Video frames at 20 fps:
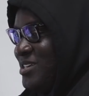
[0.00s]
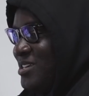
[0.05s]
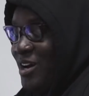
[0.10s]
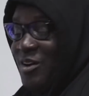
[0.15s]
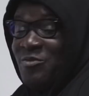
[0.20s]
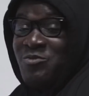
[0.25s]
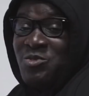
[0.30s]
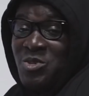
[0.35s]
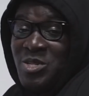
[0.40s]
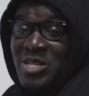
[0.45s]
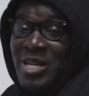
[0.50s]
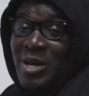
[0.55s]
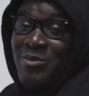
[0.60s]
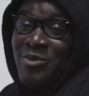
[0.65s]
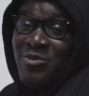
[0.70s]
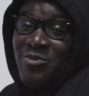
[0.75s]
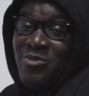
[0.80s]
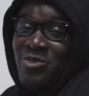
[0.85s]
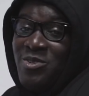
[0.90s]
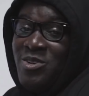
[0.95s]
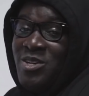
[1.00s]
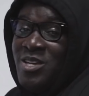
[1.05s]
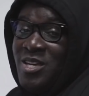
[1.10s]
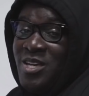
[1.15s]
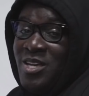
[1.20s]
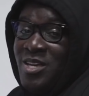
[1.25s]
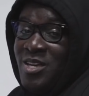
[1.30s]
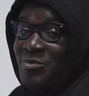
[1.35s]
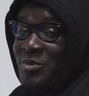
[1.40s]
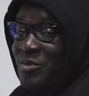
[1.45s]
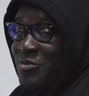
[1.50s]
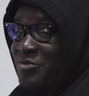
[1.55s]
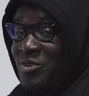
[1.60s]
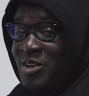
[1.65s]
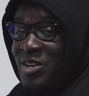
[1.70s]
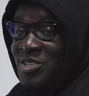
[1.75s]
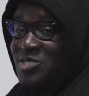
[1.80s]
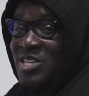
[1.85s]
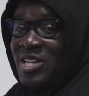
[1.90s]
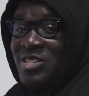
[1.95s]
I've done that before. My
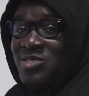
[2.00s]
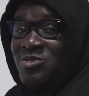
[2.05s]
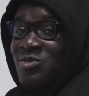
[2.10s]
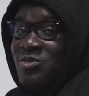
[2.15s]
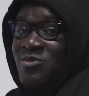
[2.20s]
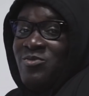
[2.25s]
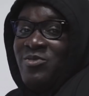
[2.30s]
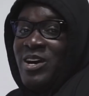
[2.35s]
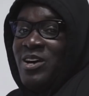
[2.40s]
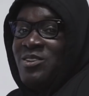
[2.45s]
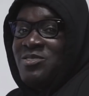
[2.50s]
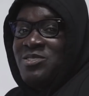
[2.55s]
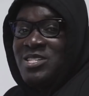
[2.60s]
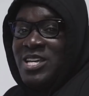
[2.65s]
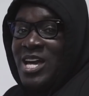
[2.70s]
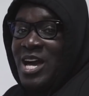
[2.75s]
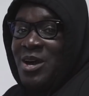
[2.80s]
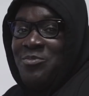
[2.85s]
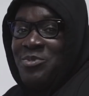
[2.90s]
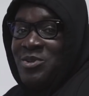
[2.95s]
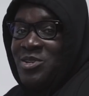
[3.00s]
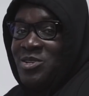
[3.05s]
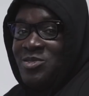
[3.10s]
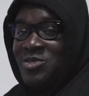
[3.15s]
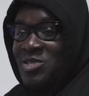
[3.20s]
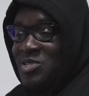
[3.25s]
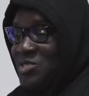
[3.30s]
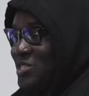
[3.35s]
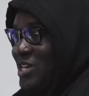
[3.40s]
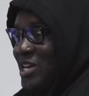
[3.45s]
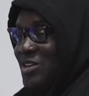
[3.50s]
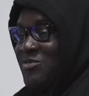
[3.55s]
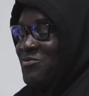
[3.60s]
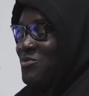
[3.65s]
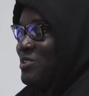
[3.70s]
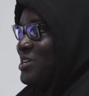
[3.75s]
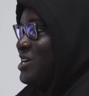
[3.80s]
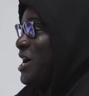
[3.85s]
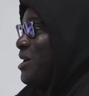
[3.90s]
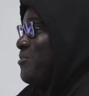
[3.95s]
first S2000 happened. So the same
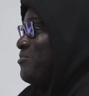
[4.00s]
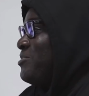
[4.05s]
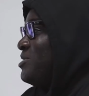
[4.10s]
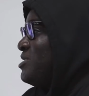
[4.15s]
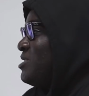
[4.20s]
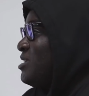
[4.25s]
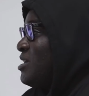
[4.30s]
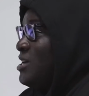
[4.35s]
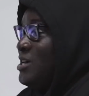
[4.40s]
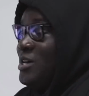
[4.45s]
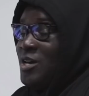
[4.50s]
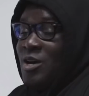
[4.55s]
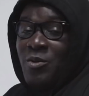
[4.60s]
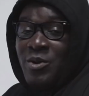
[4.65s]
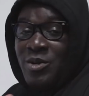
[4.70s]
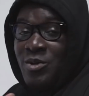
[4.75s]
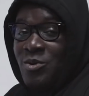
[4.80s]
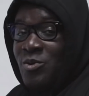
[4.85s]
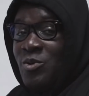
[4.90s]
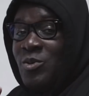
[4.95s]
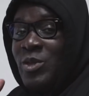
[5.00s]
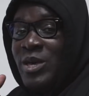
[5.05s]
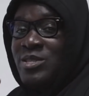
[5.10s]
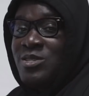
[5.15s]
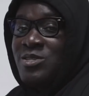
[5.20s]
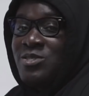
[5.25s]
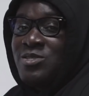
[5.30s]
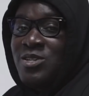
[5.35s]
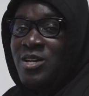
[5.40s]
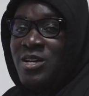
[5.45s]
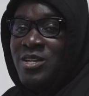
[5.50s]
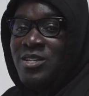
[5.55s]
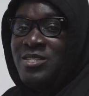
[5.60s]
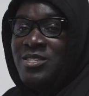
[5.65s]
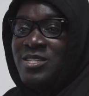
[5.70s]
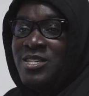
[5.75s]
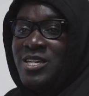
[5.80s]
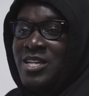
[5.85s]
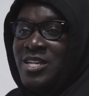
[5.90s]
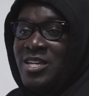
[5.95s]
thing happened. I went all the way to Scotland
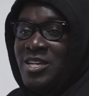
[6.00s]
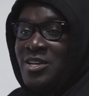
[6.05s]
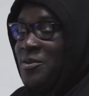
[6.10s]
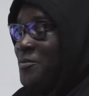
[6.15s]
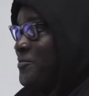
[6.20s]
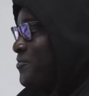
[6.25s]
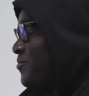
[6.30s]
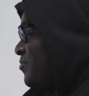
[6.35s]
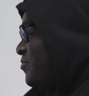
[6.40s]
to get it.